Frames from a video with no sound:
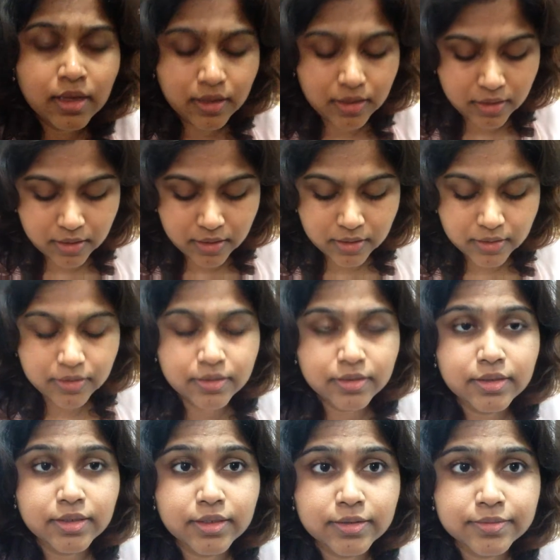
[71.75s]
and
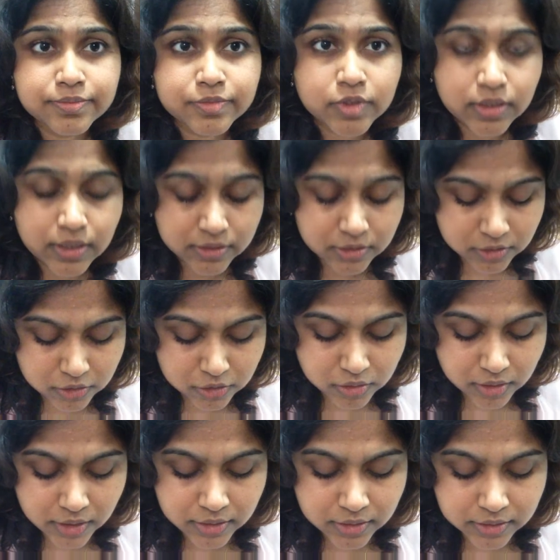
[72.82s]
let's
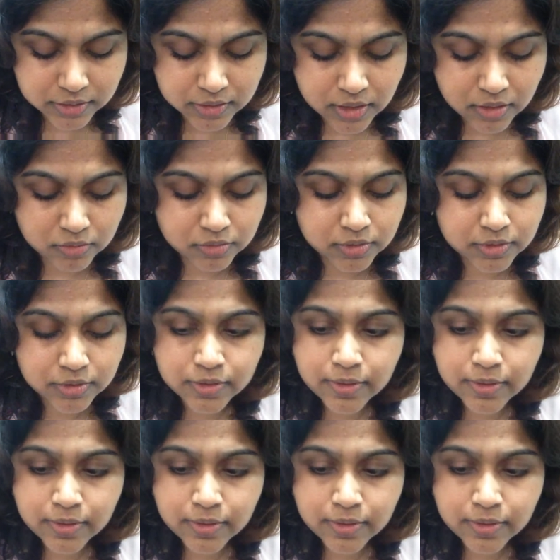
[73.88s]
try this out.